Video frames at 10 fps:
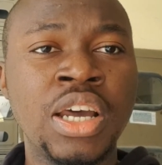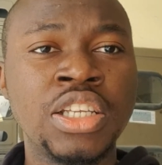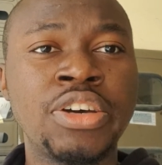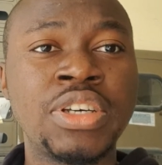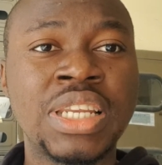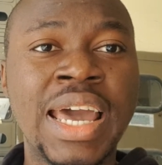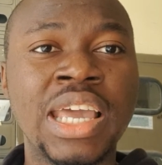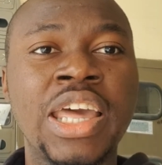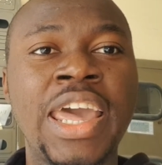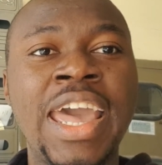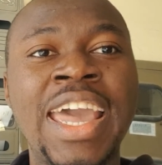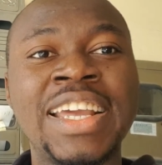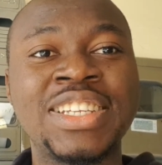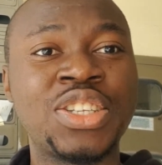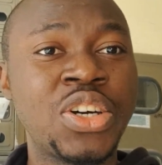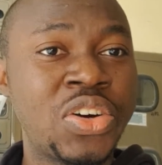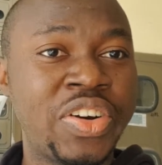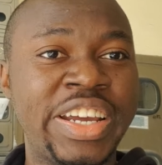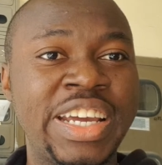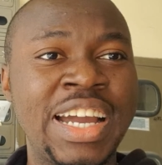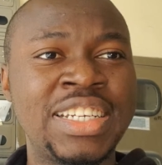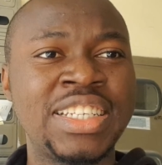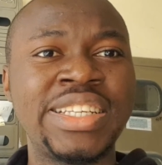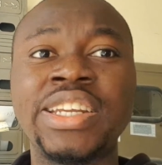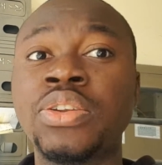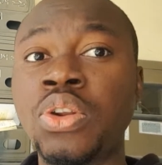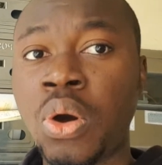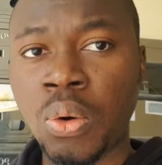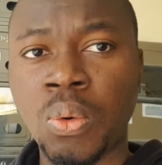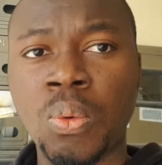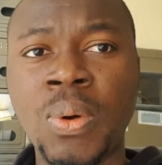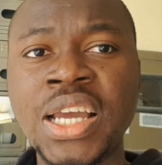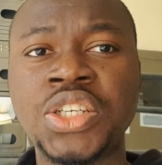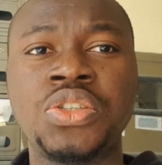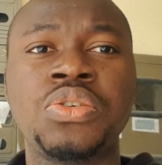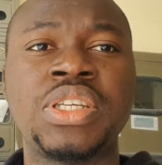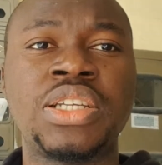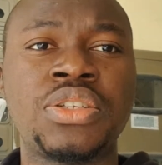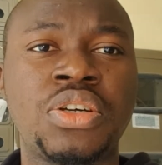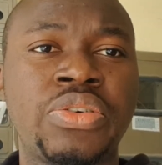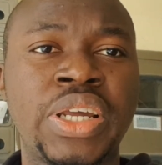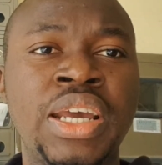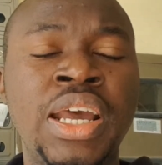So I was like, hey, sorry. And she said, no, why should you say sorry?